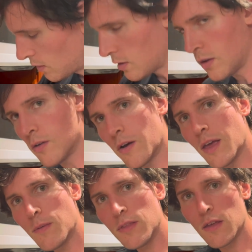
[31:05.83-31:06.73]
you know, I
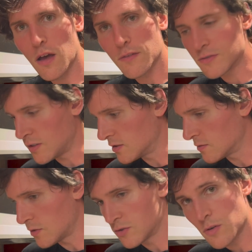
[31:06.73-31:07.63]
am in the off season.
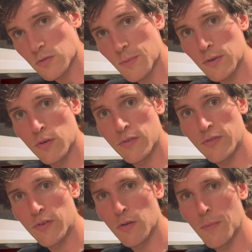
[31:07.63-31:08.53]
My show's been over
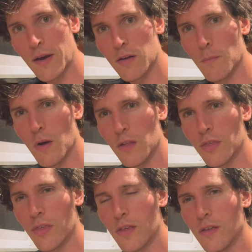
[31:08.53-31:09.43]
for about a
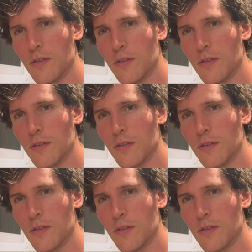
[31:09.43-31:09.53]
month,